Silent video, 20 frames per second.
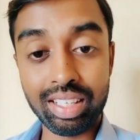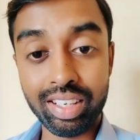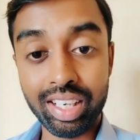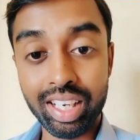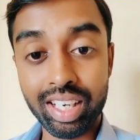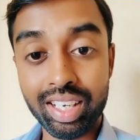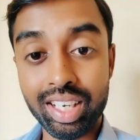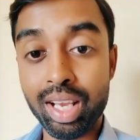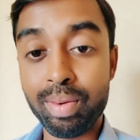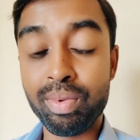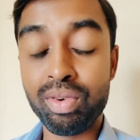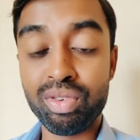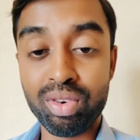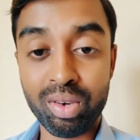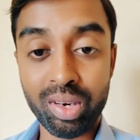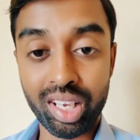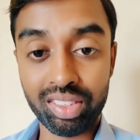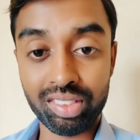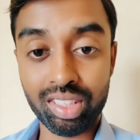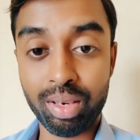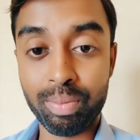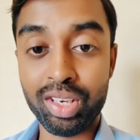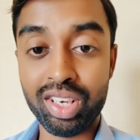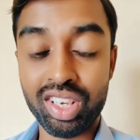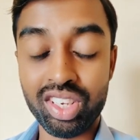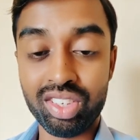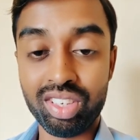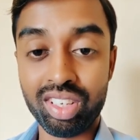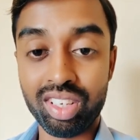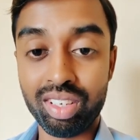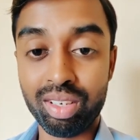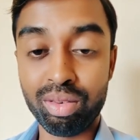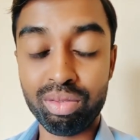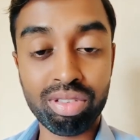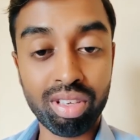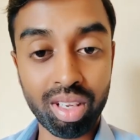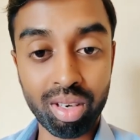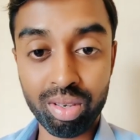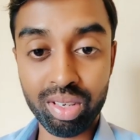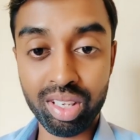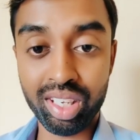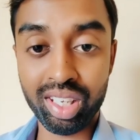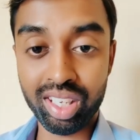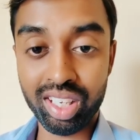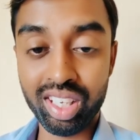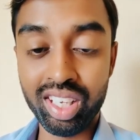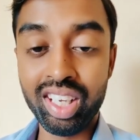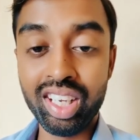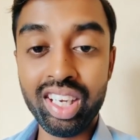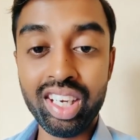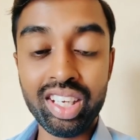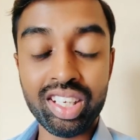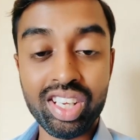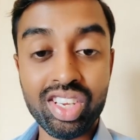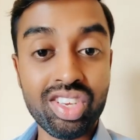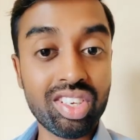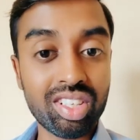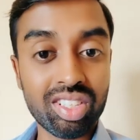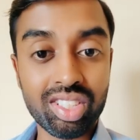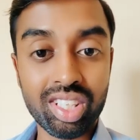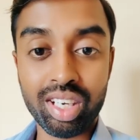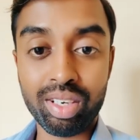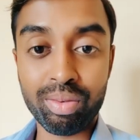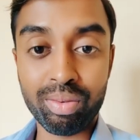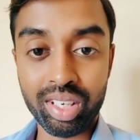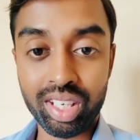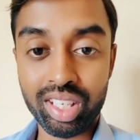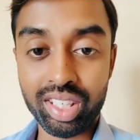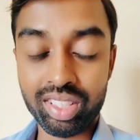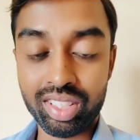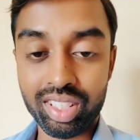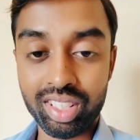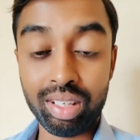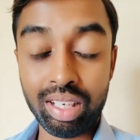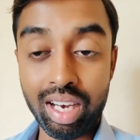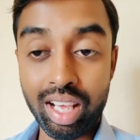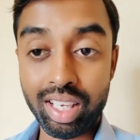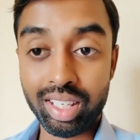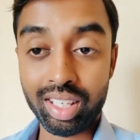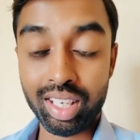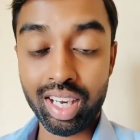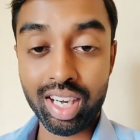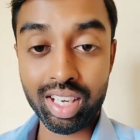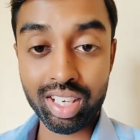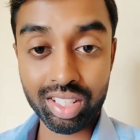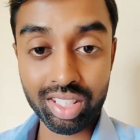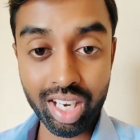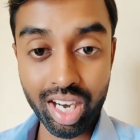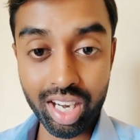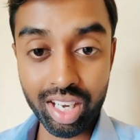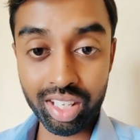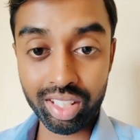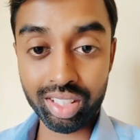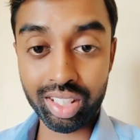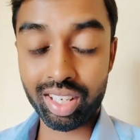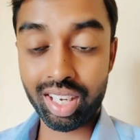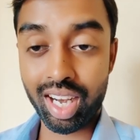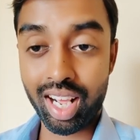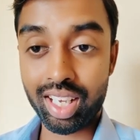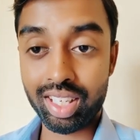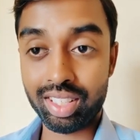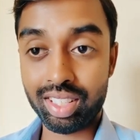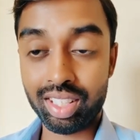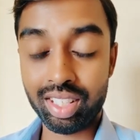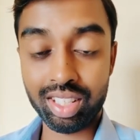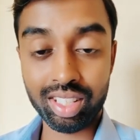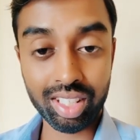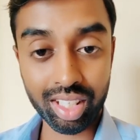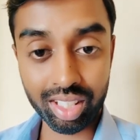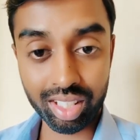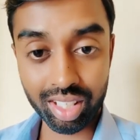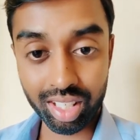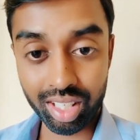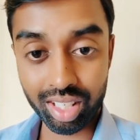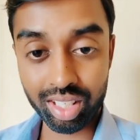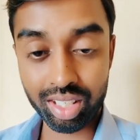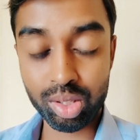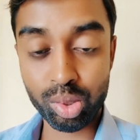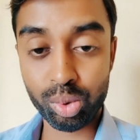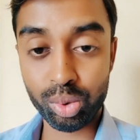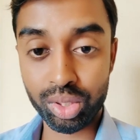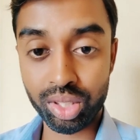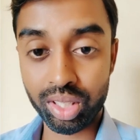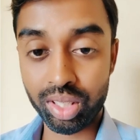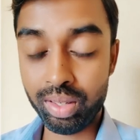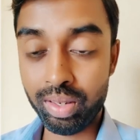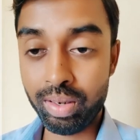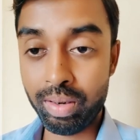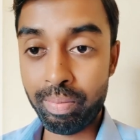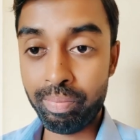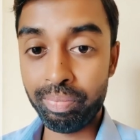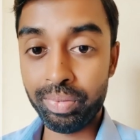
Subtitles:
reading day before examination, following the teacher's advice, like understanding the class at the tuition